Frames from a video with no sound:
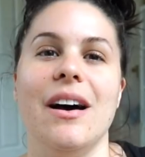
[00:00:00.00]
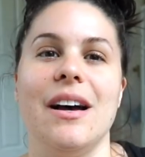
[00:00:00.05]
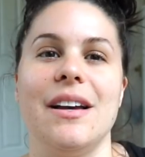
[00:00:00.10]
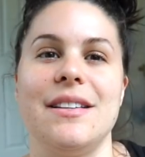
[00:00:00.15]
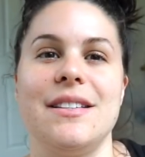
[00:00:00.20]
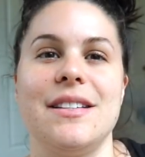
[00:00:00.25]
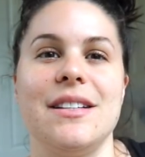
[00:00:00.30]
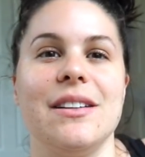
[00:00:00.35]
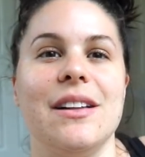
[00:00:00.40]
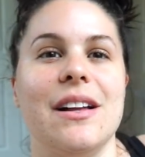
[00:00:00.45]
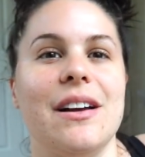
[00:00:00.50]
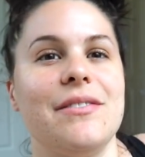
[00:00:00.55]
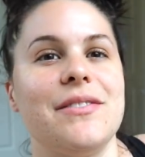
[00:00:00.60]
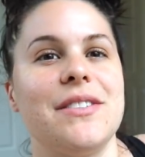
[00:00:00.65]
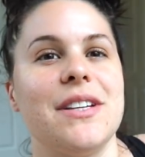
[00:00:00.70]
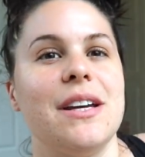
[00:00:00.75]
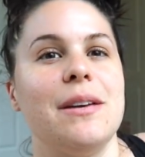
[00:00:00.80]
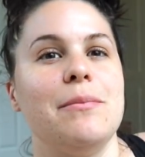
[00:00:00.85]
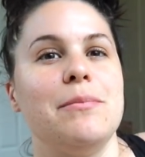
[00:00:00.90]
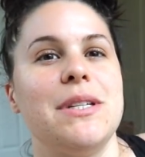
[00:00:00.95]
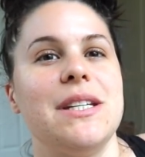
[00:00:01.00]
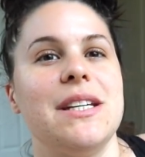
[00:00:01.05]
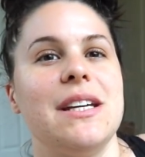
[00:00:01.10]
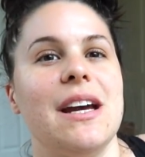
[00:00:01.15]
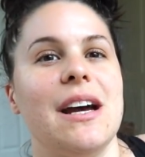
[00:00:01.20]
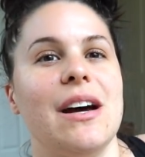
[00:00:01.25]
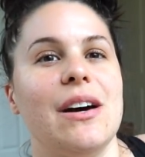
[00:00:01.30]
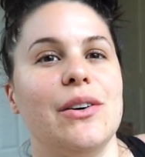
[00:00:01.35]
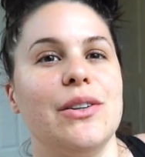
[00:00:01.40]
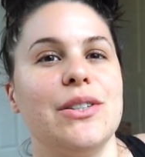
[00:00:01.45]
I still have to
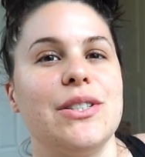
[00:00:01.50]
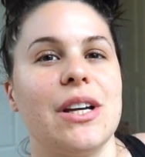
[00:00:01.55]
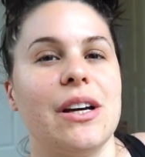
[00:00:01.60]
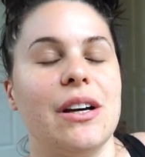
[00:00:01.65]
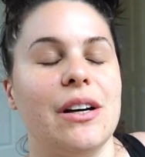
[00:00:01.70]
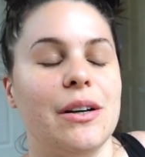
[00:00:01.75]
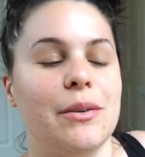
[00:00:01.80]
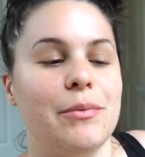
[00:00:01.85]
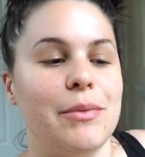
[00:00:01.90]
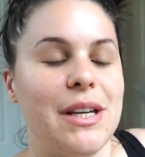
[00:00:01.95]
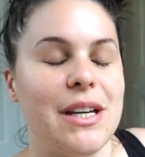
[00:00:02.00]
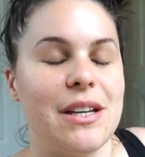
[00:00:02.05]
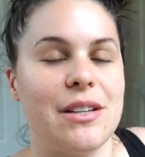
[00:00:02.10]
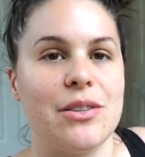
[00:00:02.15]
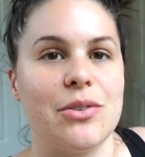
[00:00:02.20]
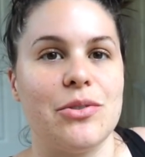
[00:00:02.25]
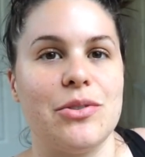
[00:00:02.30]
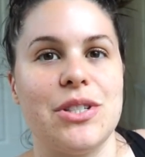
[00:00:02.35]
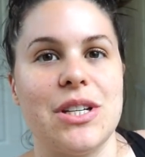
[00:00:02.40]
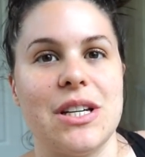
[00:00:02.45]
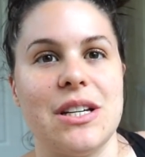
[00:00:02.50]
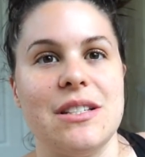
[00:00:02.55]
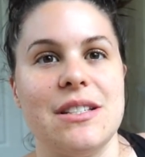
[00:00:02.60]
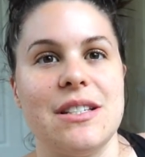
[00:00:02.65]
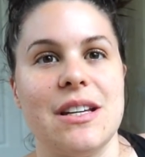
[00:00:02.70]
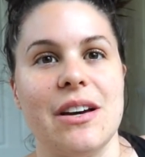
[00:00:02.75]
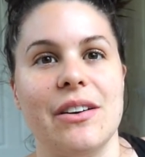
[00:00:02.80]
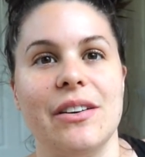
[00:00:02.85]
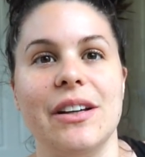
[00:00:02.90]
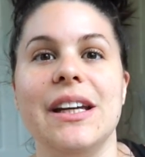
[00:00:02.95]
empty out the
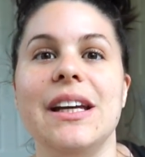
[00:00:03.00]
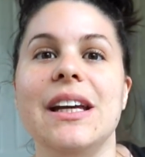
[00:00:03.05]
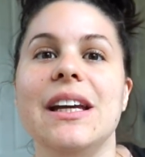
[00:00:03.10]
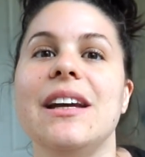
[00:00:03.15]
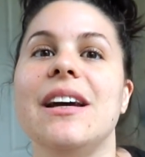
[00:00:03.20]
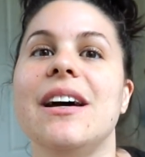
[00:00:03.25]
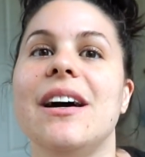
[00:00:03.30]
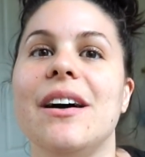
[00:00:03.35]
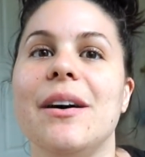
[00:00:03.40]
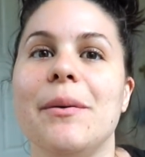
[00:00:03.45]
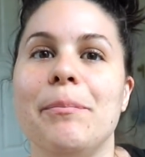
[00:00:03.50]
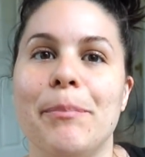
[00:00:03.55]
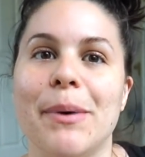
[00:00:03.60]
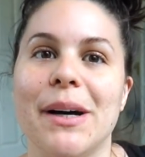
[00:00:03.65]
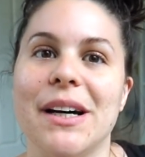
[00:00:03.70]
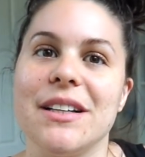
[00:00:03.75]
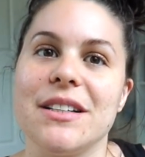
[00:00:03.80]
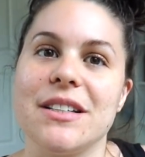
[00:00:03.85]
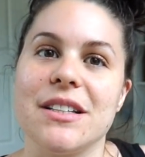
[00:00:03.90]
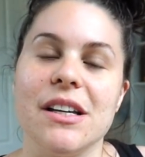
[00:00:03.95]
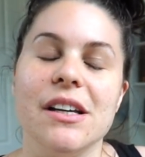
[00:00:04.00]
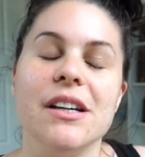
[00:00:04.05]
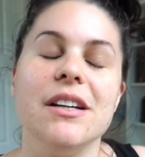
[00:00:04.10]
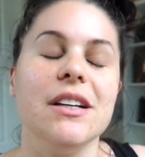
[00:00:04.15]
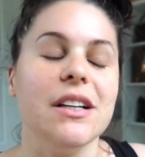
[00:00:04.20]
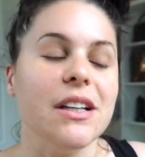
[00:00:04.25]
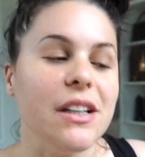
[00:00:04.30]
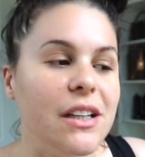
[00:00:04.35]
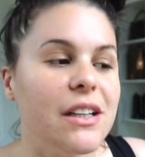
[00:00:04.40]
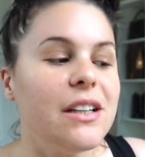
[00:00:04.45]
SLGs down here, but
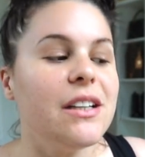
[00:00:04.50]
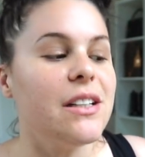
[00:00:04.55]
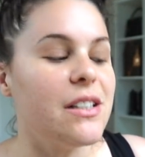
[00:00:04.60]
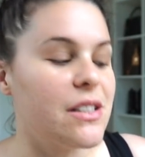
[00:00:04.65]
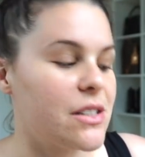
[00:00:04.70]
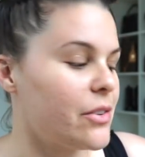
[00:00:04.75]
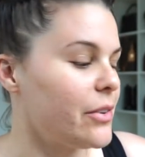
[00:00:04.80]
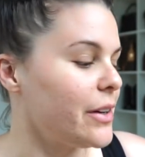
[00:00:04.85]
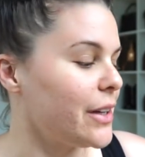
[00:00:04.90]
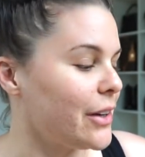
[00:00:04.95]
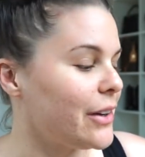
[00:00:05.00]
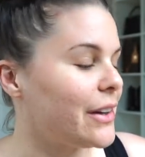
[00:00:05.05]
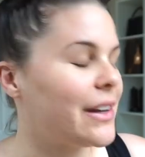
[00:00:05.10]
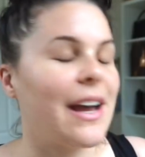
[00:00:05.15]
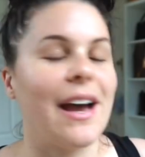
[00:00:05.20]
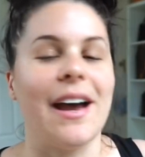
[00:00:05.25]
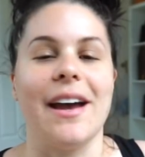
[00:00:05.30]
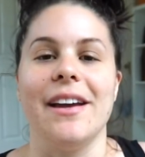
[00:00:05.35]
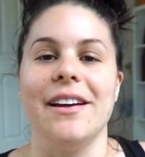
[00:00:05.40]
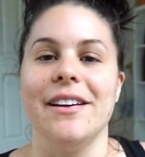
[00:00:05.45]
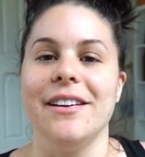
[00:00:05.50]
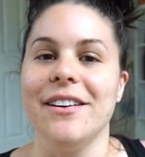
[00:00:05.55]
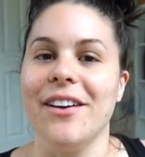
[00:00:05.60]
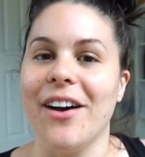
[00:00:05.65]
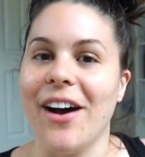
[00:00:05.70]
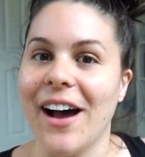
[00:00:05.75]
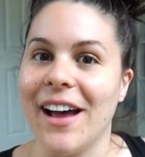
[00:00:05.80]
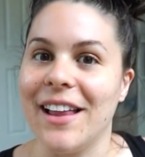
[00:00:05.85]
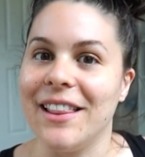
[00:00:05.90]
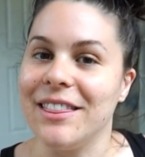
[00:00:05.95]
it's going okay.
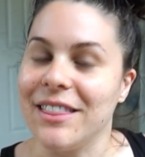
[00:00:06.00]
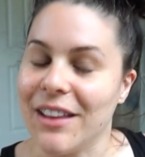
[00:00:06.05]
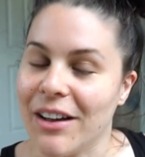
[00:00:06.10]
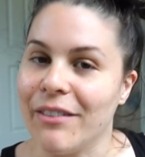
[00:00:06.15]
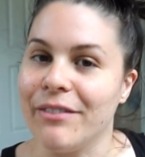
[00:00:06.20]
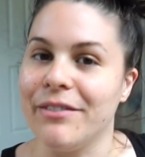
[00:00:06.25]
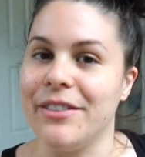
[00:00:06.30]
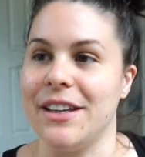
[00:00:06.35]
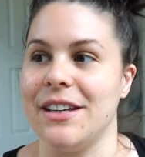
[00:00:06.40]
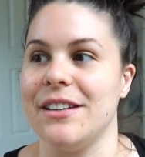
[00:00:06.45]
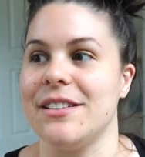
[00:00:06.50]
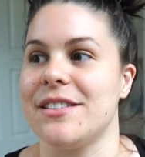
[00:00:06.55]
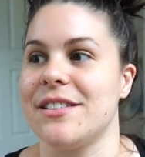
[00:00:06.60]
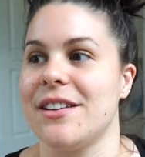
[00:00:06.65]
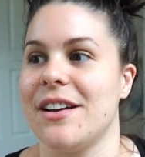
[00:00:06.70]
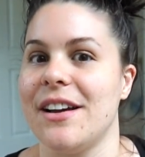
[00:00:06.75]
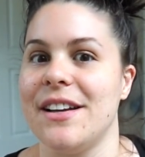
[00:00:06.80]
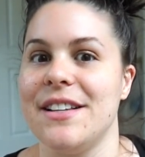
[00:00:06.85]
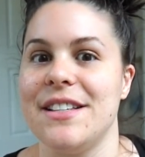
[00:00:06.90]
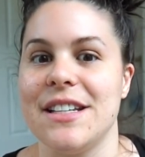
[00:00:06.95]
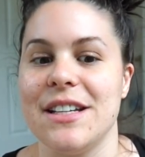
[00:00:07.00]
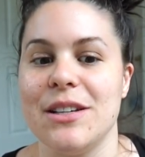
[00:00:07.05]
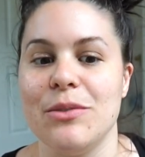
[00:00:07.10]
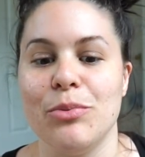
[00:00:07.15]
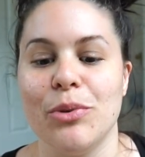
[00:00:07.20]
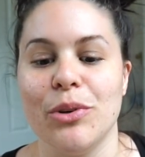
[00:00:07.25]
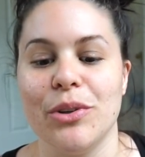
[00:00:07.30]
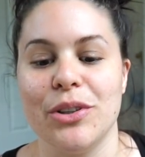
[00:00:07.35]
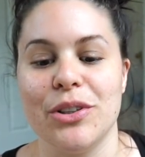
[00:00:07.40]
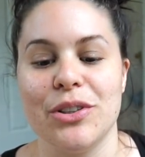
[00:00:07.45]
I love this. I did
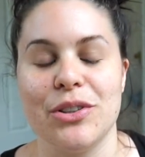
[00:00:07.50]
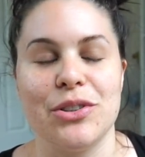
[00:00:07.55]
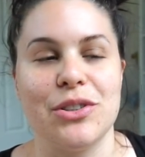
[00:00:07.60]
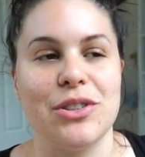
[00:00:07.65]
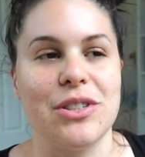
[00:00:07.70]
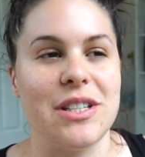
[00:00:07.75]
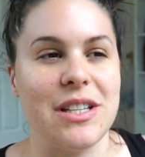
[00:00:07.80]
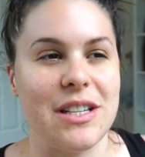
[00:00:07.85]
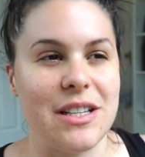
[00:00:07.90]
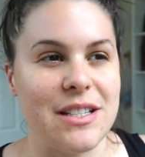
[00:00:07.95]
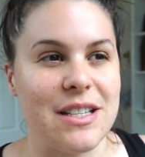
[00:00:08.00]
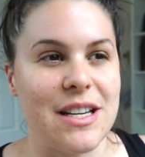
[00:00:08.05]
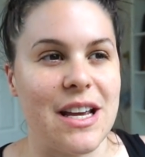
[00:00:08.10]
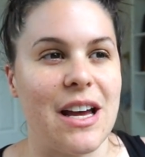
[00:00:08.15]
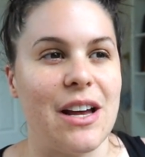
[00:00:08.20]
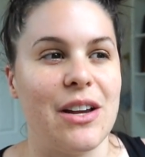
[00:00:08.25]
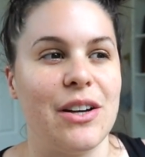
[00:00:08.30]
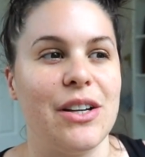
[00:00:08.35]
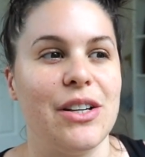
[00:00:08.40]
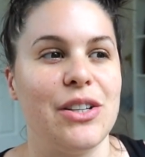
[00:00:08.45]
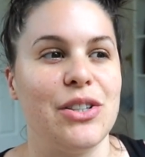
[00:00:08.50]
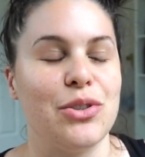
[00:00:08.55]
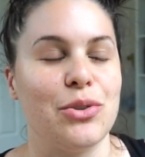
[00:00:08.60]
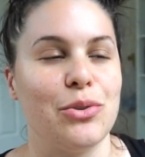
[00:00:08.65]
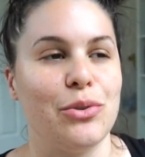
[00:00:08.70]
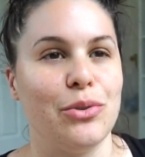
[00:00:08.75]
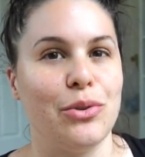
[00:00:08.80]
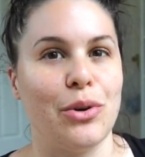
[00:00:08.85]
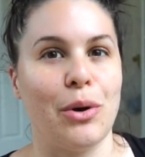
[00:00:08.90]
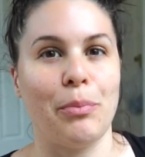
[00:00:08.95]
want to sit down and
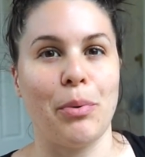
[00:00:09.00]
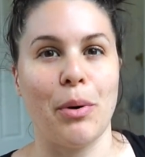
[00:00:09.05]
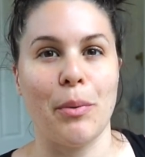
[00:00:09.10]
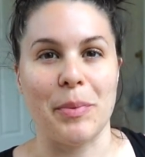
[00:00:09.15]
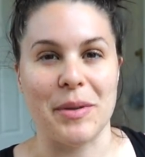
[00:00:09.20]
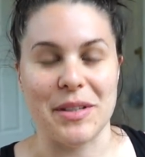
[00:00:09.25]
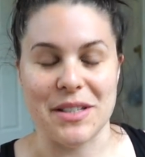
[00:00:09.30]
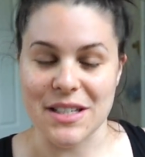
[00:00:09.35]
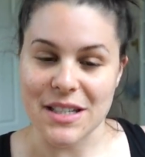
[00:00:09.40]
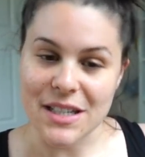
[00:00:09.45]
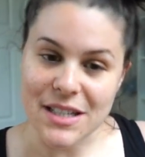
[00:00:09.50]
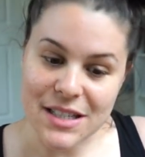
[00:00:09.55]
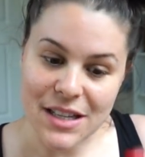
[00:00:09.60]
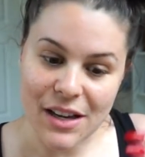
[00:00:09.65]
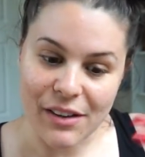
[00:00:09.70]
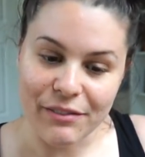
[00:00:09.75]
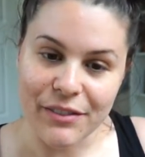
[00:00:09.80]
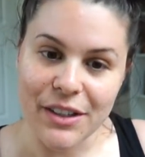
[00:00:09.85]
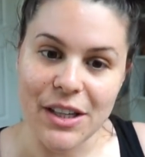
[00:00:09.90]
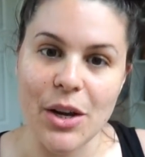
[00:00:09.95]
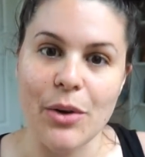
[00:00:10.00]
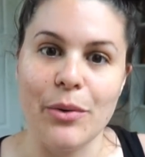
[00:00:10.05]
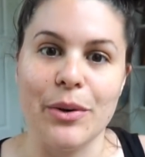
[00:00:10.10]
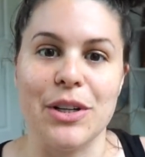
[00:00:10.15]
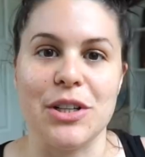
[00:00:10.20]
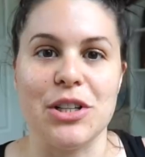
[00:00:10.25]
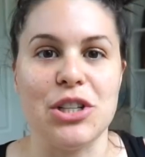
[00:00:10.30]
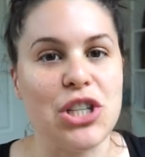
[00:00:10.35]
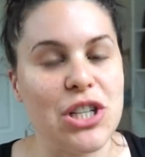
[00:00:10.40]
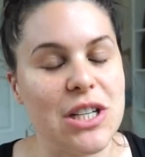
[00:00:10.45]
do a proper sit down video
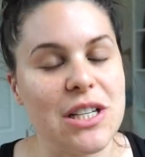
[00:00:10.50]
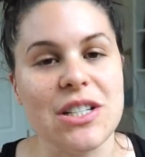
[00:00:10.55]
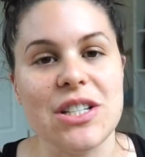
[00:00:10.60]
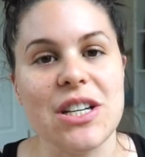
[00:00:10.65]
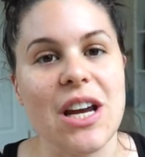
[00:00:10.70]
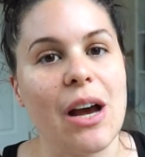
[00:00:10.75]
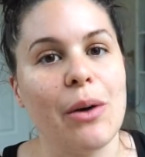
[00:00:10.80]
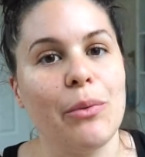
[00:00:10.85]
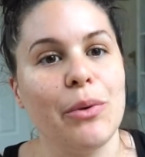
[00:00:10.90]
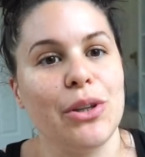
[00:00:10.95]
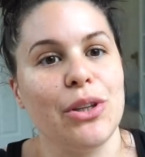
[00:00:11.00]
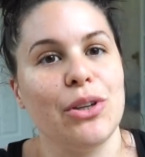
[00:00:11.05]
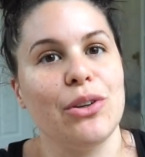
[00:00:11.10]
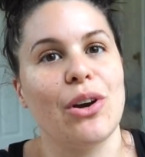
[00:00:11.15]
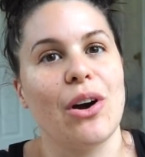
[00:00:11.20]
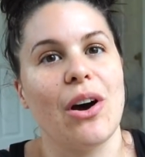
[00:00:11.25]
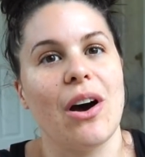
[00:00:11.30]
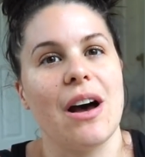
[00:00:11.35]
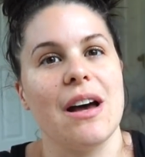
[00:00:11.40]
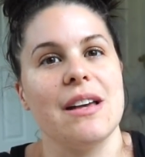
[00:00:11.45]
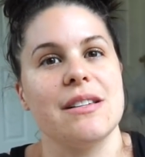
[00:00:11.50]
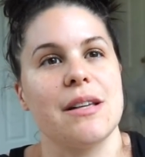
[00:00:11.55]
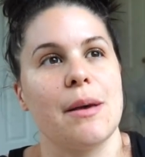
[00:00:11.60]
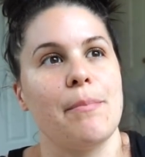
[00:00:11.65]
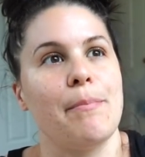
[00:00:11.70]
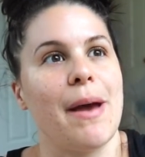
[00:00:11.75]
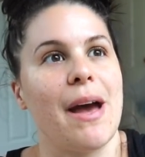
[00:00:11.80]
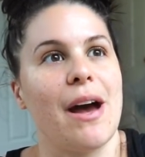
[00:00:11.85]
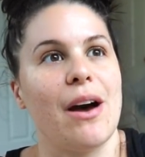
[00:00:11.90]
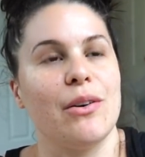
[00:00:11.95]
and a chit chat with you guys
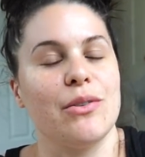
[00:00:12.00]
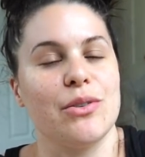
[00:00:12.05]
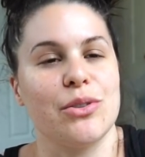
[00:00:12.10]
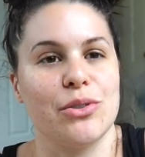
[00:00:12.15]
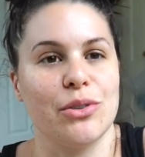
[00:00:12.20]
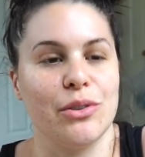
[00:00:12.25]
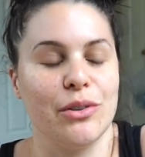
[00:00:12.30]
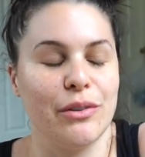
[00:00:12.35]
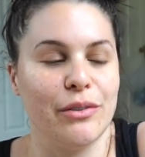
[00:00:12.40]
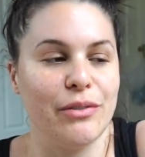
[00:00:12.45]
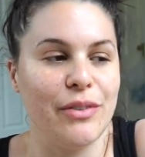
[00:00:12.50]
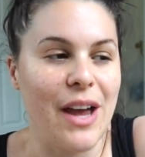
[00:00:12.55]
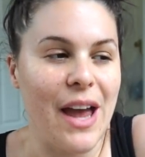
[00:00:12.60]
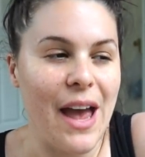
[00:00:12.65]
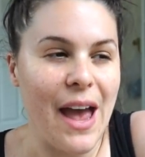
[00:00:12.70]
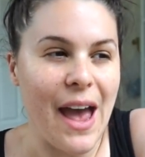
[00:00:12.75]
about sort of